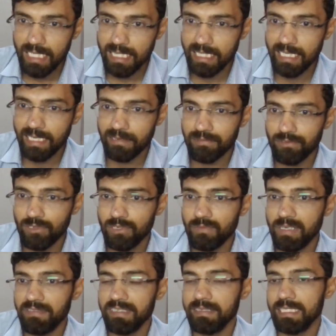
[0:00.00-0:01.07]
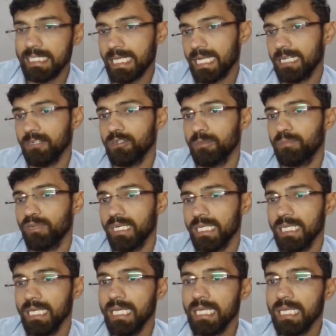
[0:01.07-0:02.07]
Therefore, what will be the second node point?